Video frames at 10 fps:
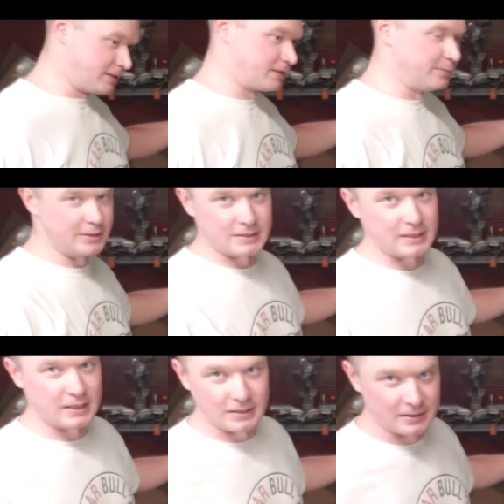to listen to
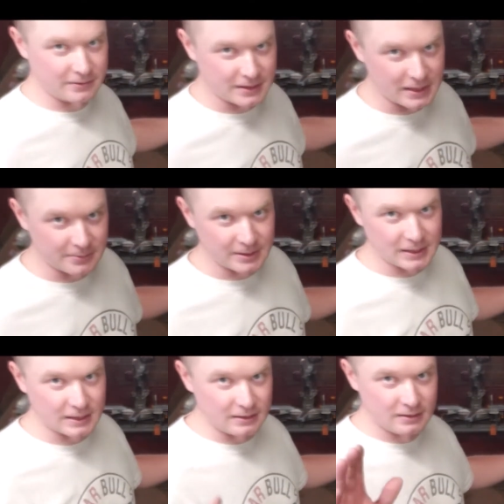music. I don't have a camera
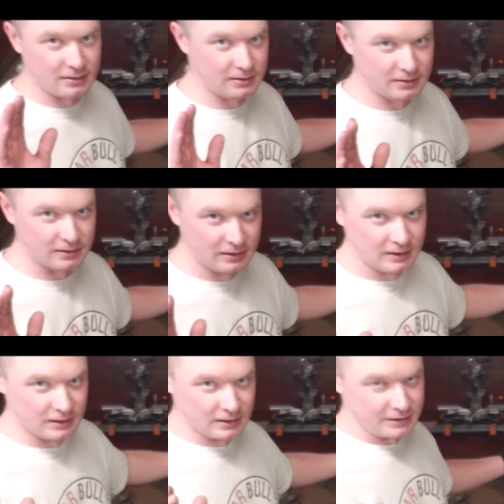yet.
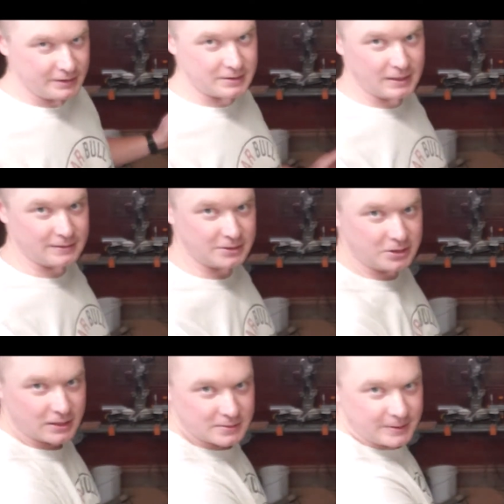You're just going to have to
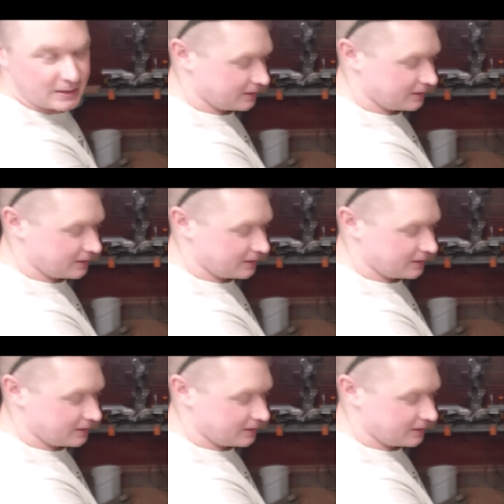trust me